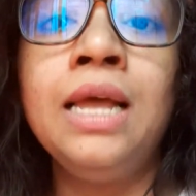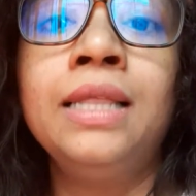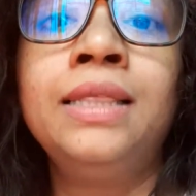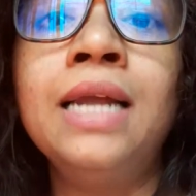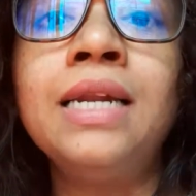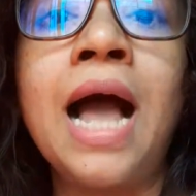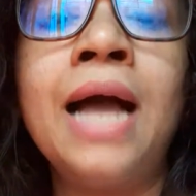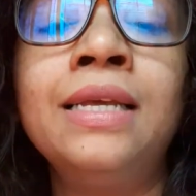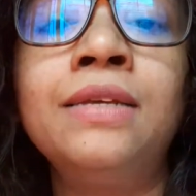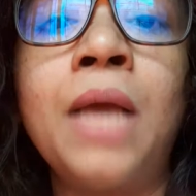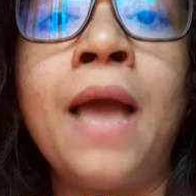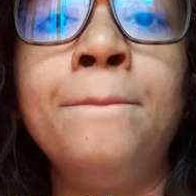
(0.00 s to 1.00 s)
Then
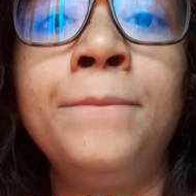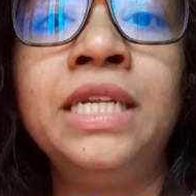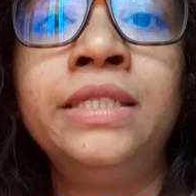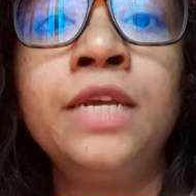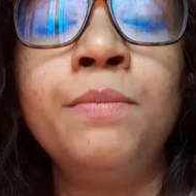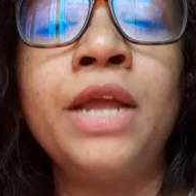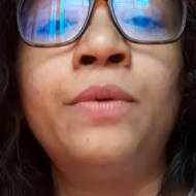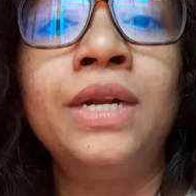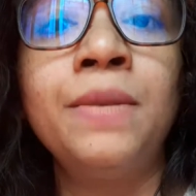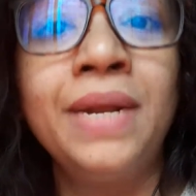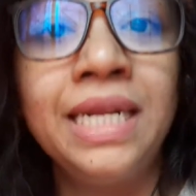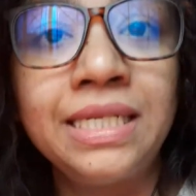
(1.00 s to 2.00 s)
I am building my
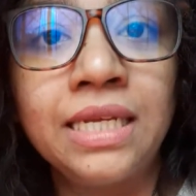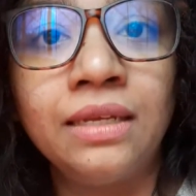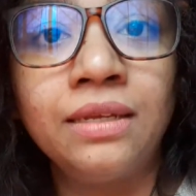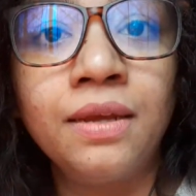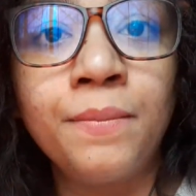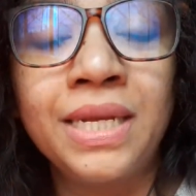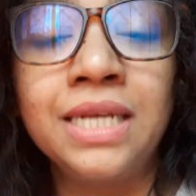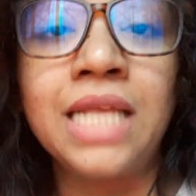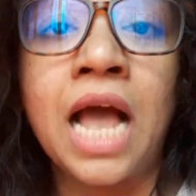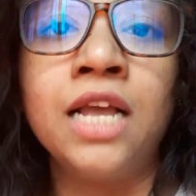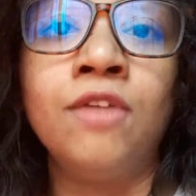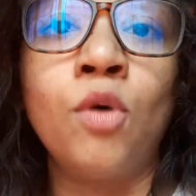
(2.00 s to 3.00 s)
credibility because
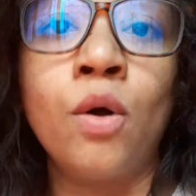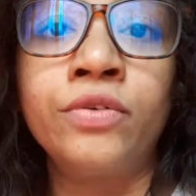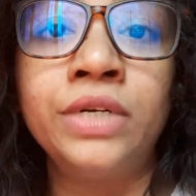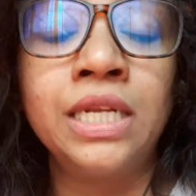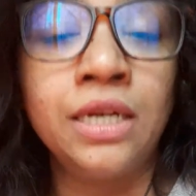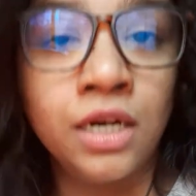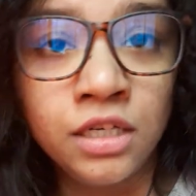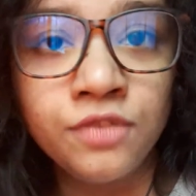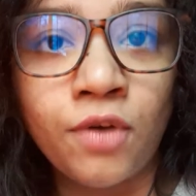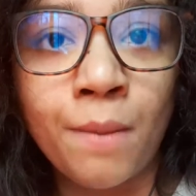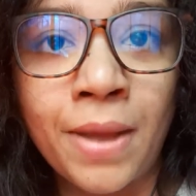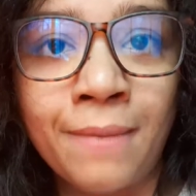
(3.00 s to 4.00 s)
I have already learned
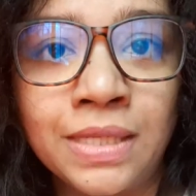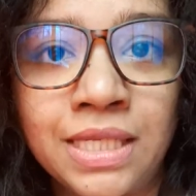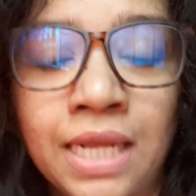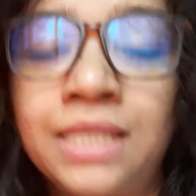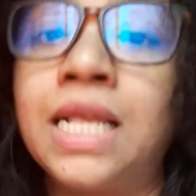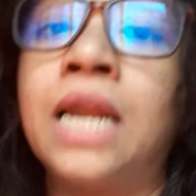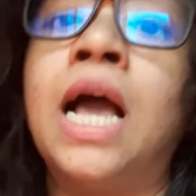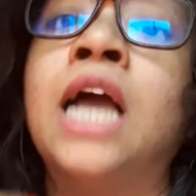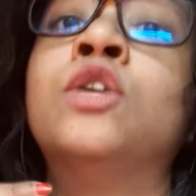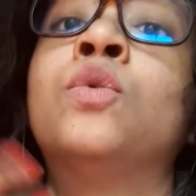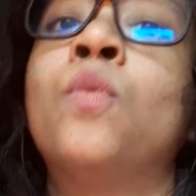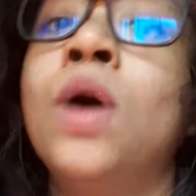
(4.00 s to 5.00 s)
from my mistakes and I
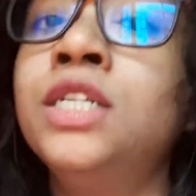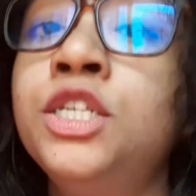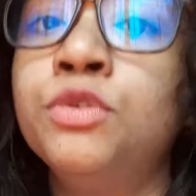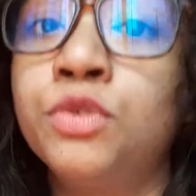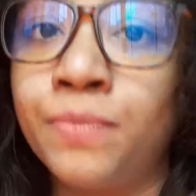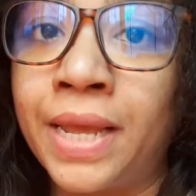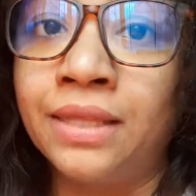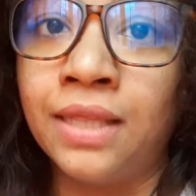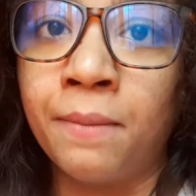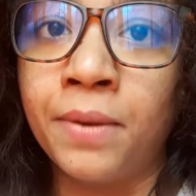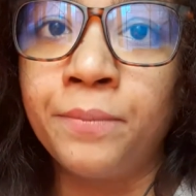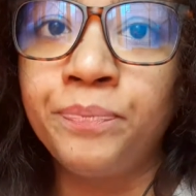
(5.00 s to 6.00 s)
don't want you to make
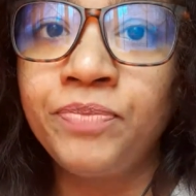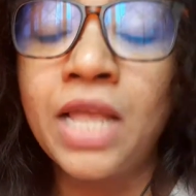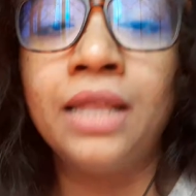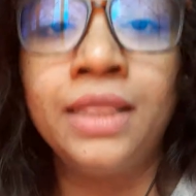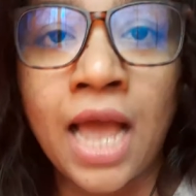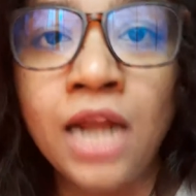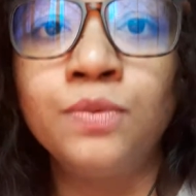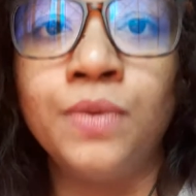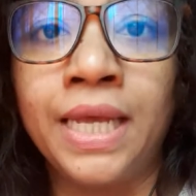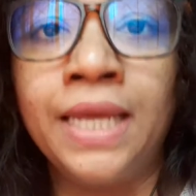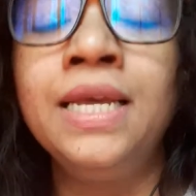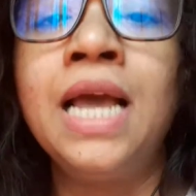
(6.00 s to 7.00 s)
them. That
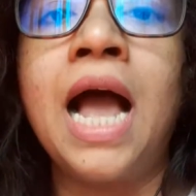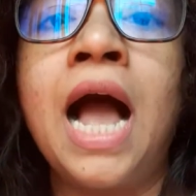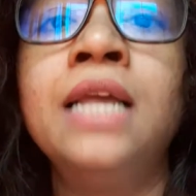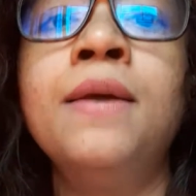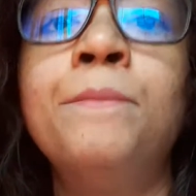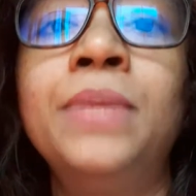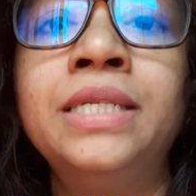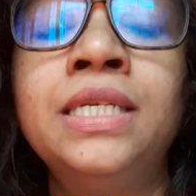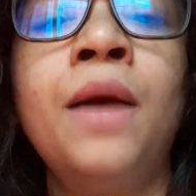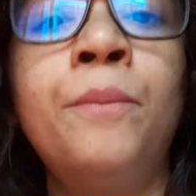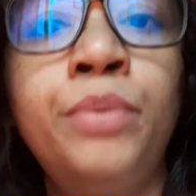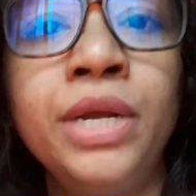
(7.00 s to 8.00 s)
way, I am building
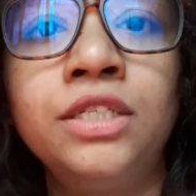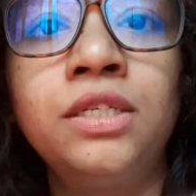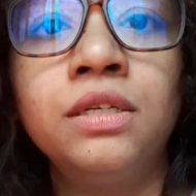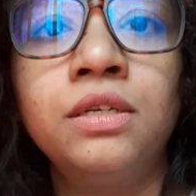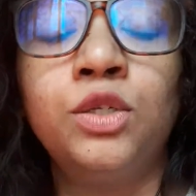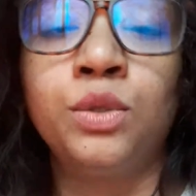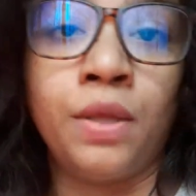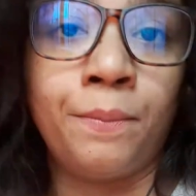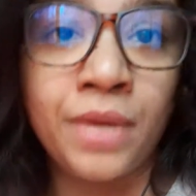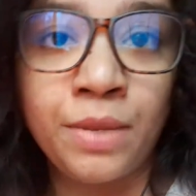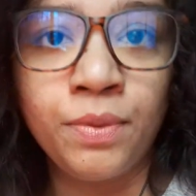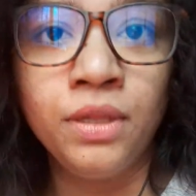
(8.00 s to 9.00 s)
a bridge to the
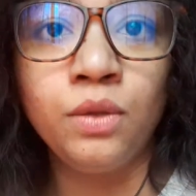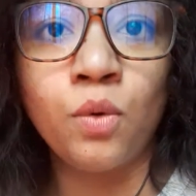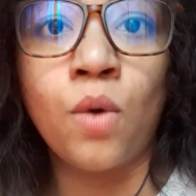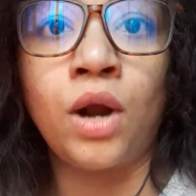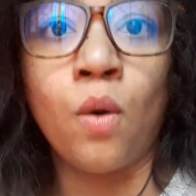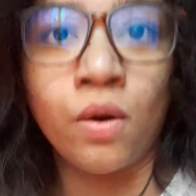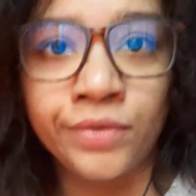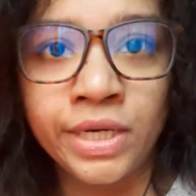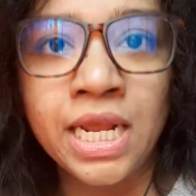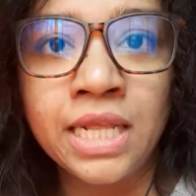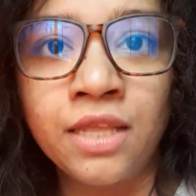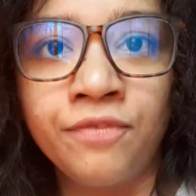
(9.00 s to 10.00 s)
people who are
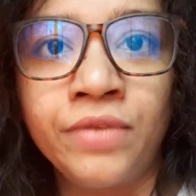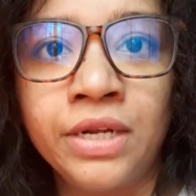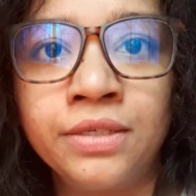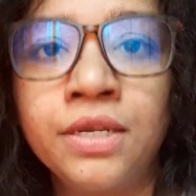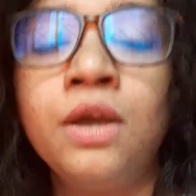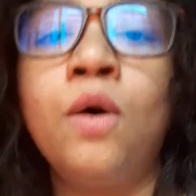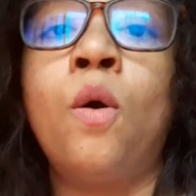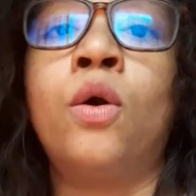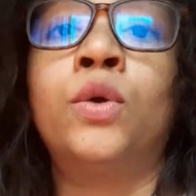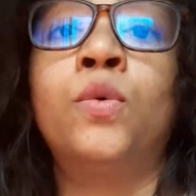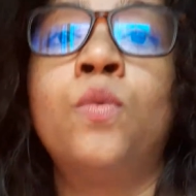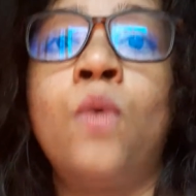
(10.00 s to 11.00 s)
already in the field
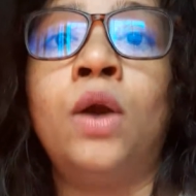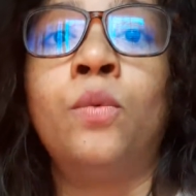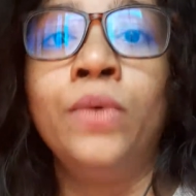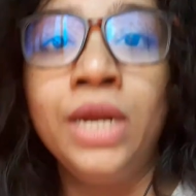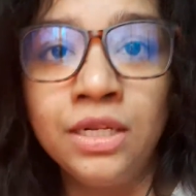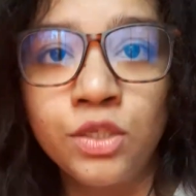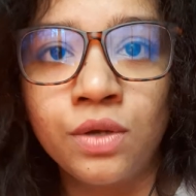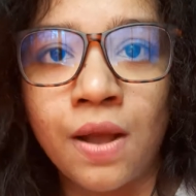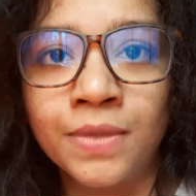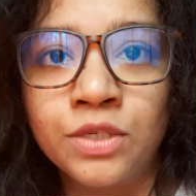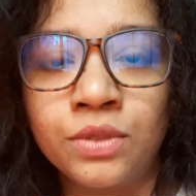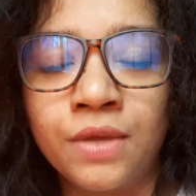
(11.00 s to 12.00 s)
or who are willing to
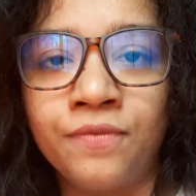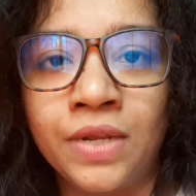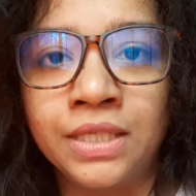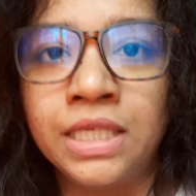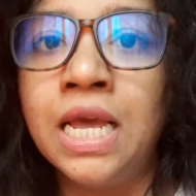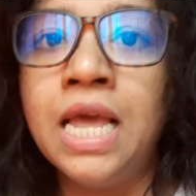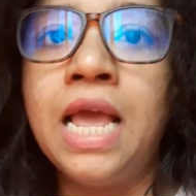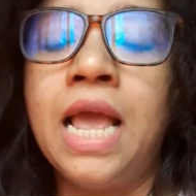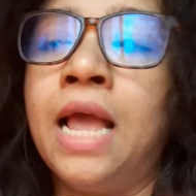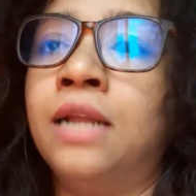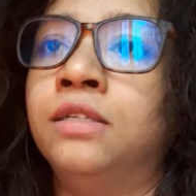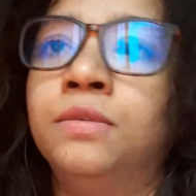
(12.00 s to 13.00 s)
come into the field
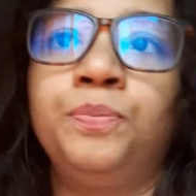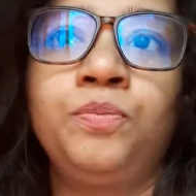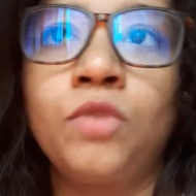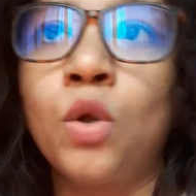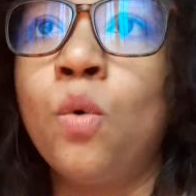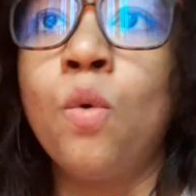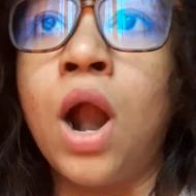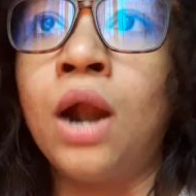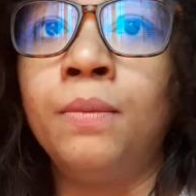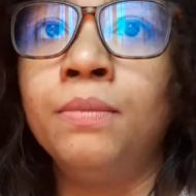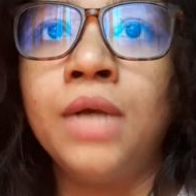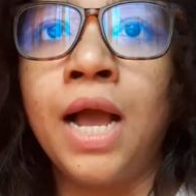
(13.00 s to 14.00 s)
and who
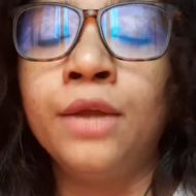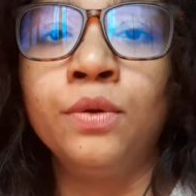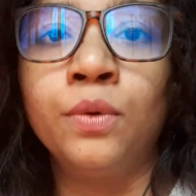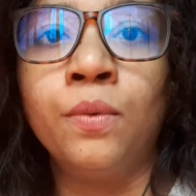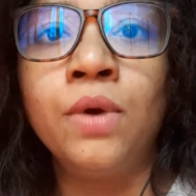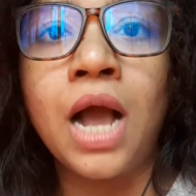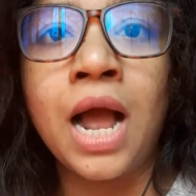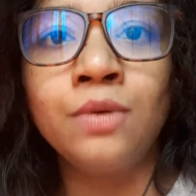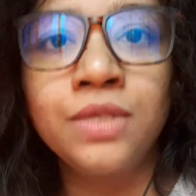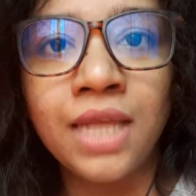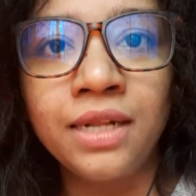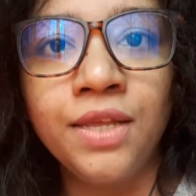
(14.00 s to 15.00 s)
are, I don't know,
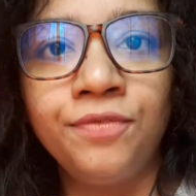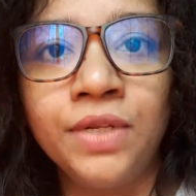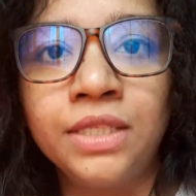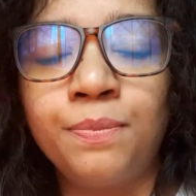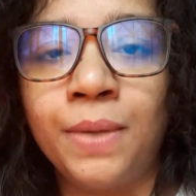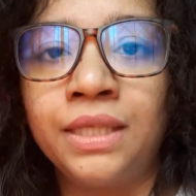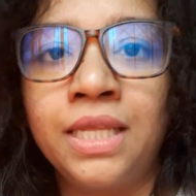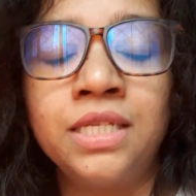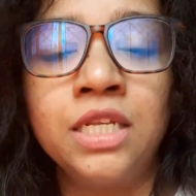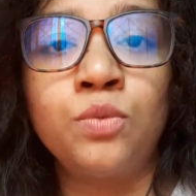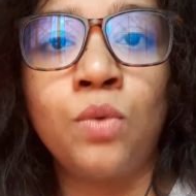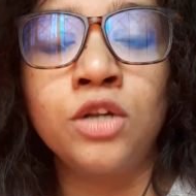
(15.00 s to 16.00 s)
outside the field, but they
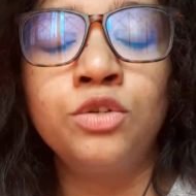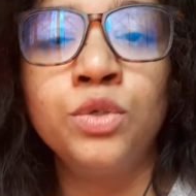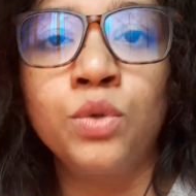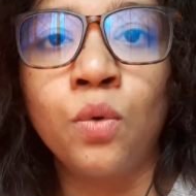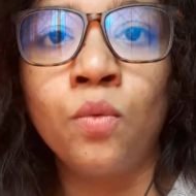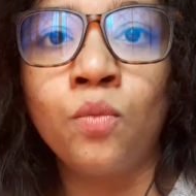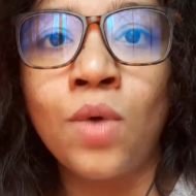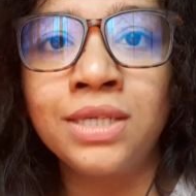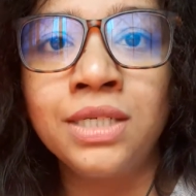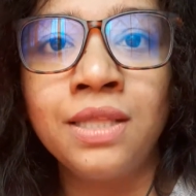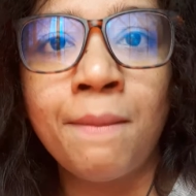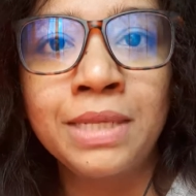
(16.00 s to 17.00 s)
just want to know what
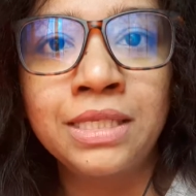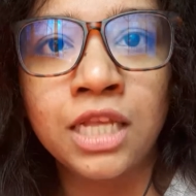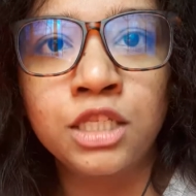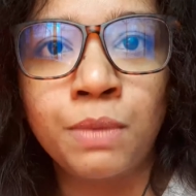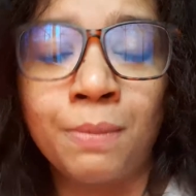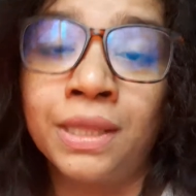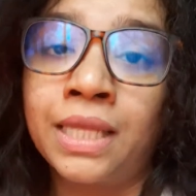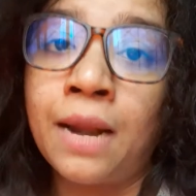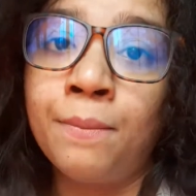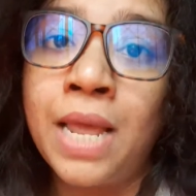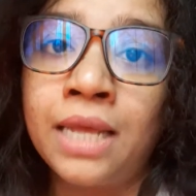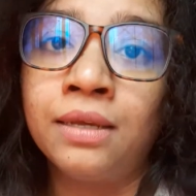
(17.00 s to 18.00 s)
are the mistakes people
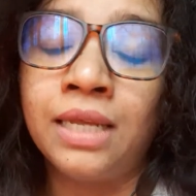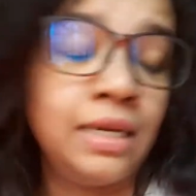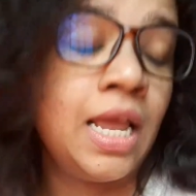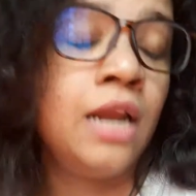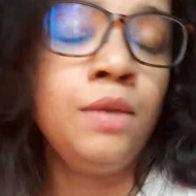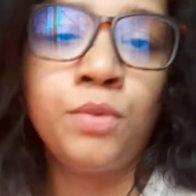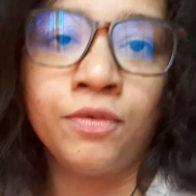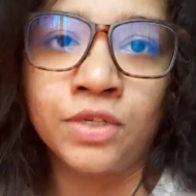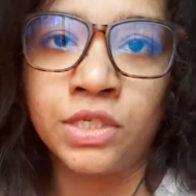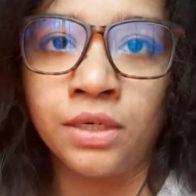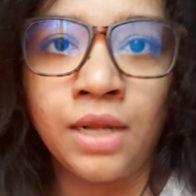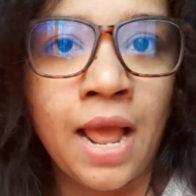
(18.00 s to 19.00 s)
can make in any
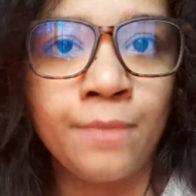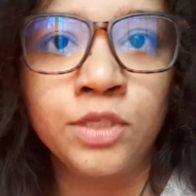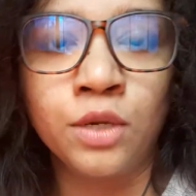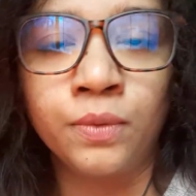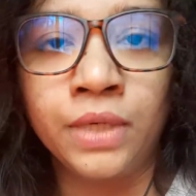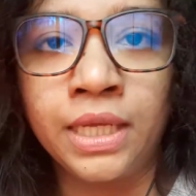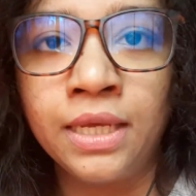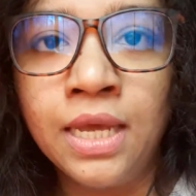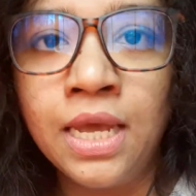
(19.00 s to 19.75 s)
profession. Absolutely.